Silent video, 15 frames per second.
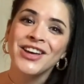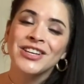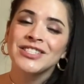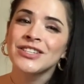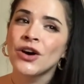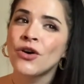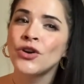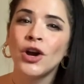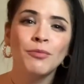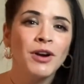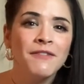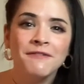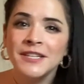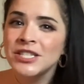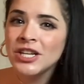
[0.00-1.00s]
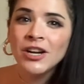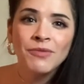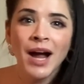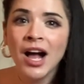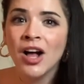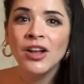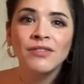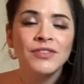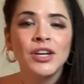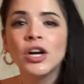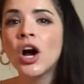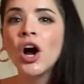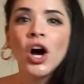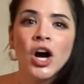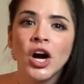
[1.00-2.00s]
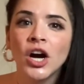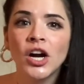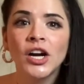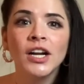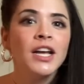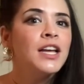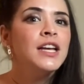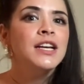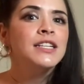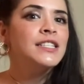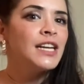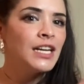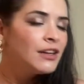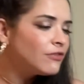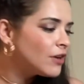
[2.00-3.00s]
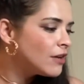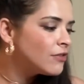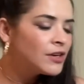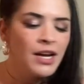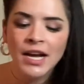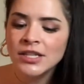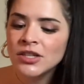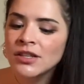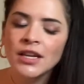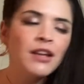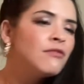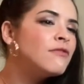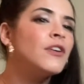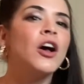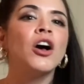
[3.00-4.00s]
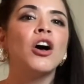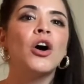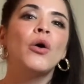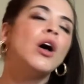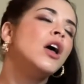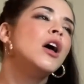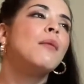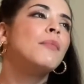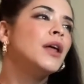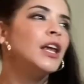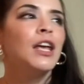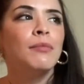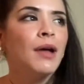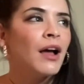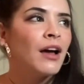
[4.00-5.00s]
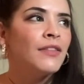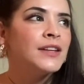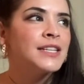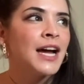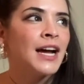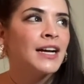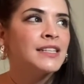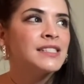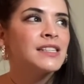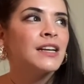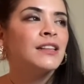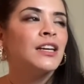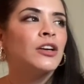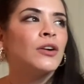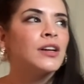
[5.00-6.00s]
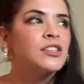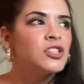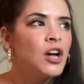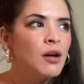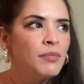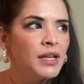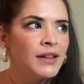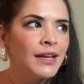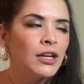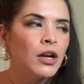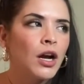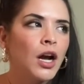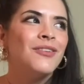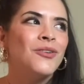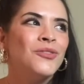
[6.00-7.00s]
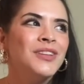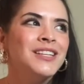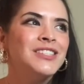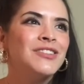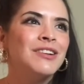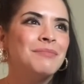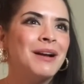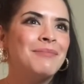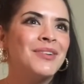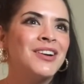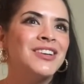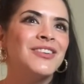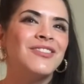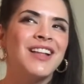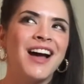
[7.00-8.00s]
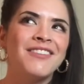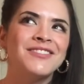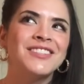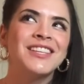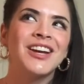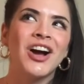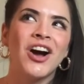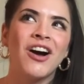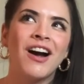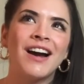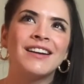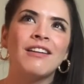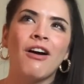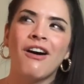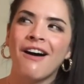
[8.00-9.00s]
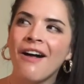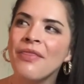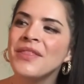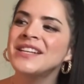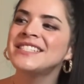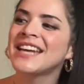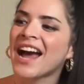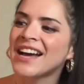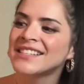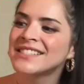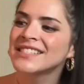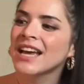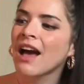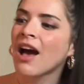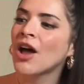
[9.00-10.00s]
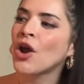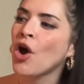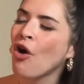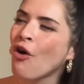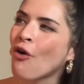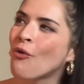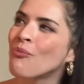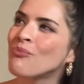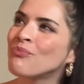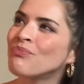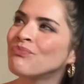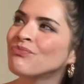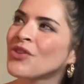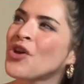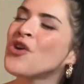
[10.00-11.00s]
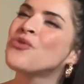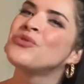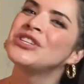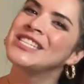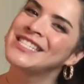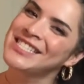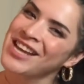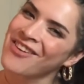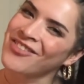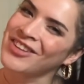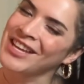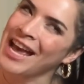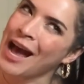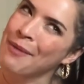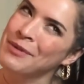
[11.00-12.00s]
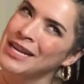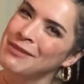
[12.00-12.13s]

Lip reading: So no more fishing around for your card, taking forever to enter the info, putting it back on the desk, and then going shopping later, only to remember you left the card on the desk at home, which has definitely happened to